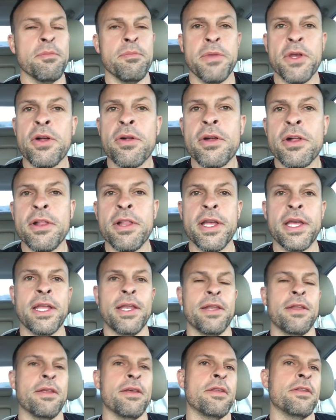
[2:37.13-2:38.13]
Bill
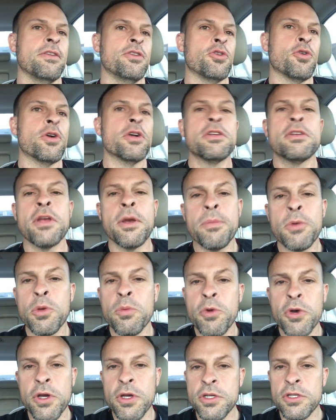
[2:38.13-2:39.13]
Clinton, and George
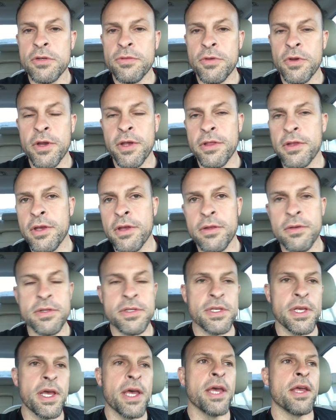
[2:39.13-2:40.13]
W. Bush, if you're on the other
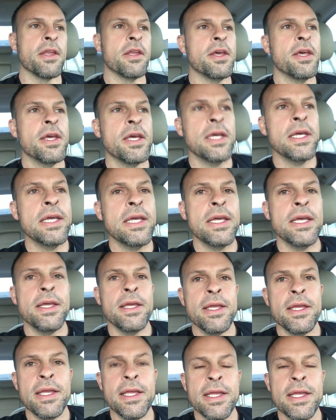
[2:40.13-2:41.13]
side,
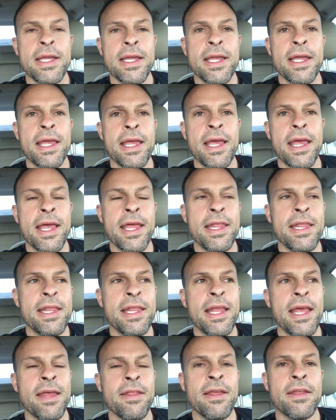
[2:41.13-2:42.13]

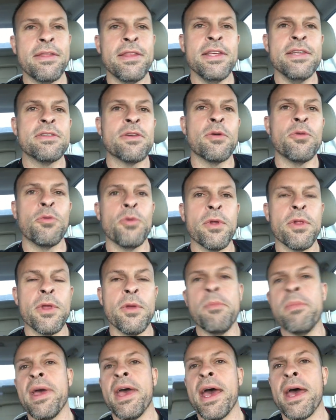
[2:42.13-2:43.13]
and that these are
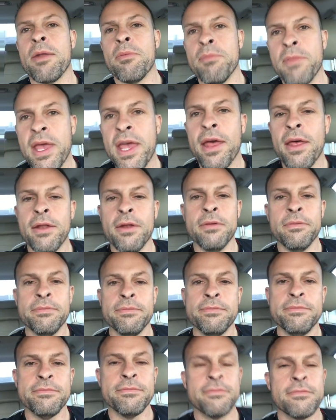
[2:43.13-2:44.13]
really bad men
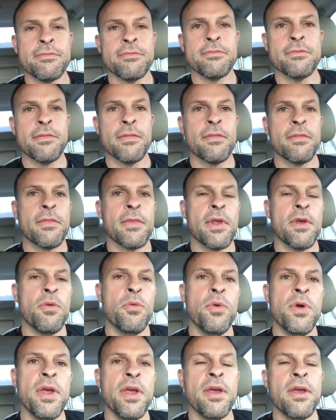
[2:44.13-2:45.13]

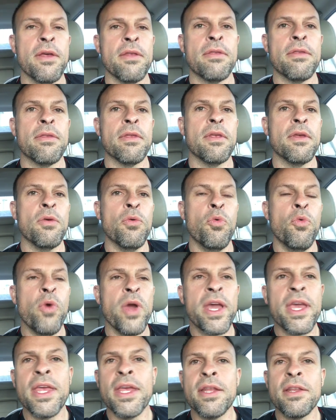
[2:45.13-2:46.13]
with
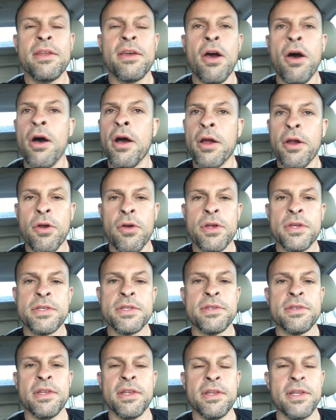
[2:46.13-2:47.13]
wicked
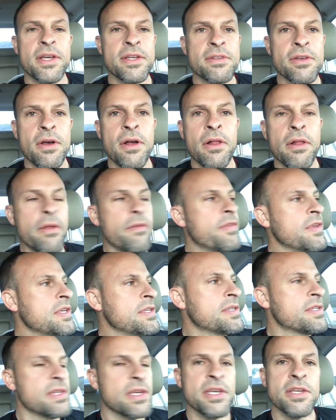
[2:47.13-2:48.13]
Congress that does all of
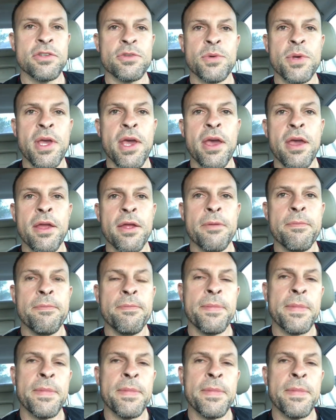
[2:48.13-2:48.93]
these things we hate.